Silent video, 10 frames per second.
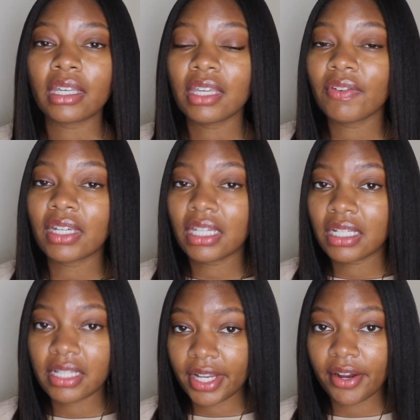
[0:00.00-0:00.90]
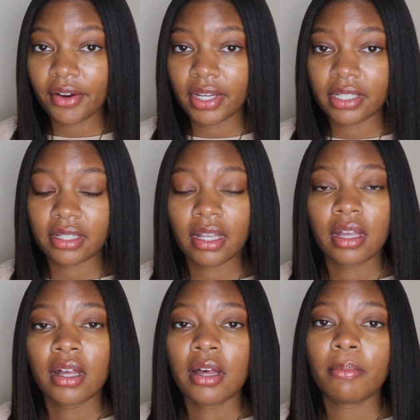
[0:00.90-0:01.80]
even needs hair grease.
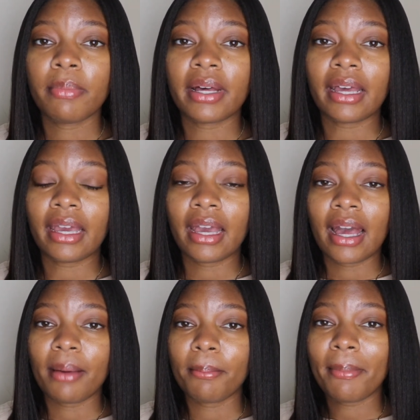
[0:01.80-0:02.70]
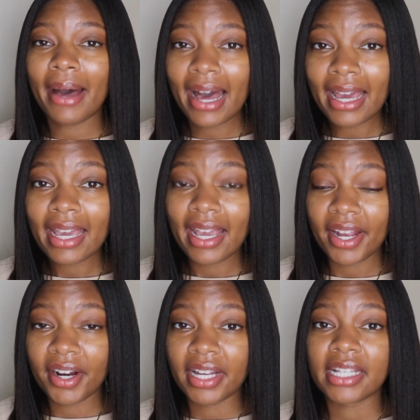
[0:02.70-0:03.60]
But my
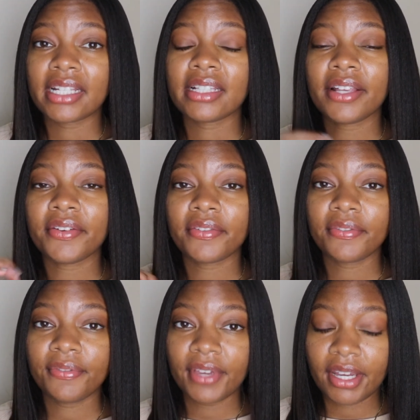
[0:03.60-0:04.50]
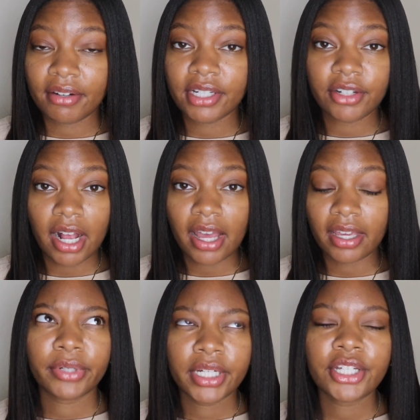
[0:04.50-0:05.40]
hair is very
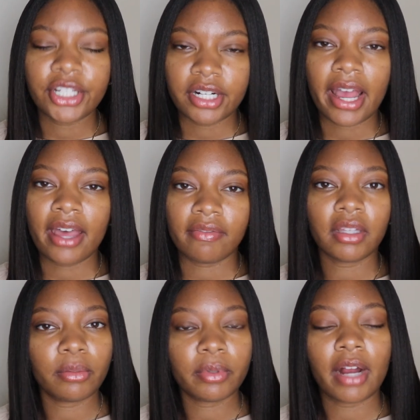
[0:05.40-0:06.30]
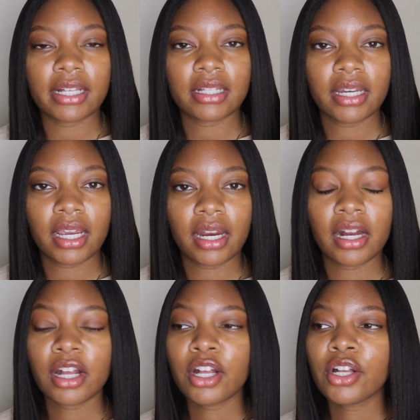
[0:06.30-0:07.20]
dry. Pretty sure I have low porosity hair.
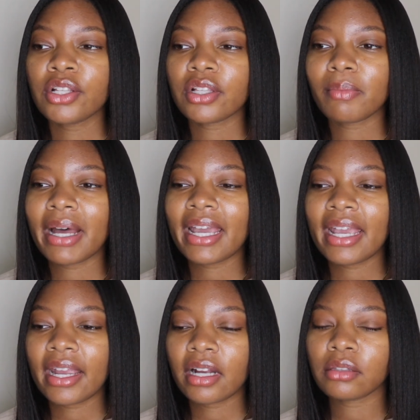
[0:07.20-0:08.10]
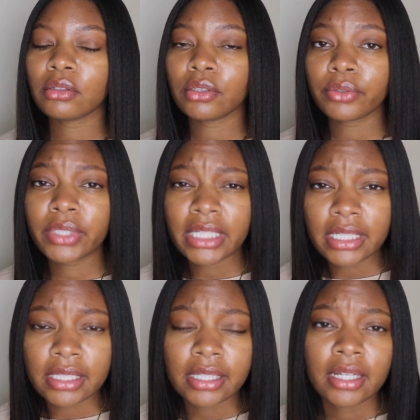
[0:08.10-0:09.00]
So my hair
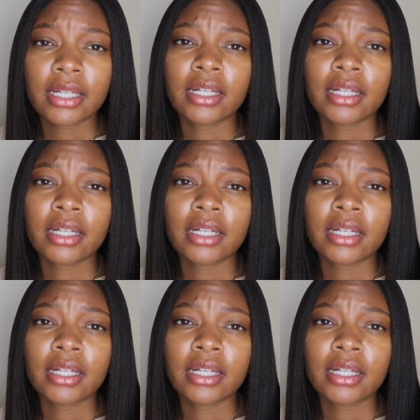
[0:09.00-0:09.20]
loses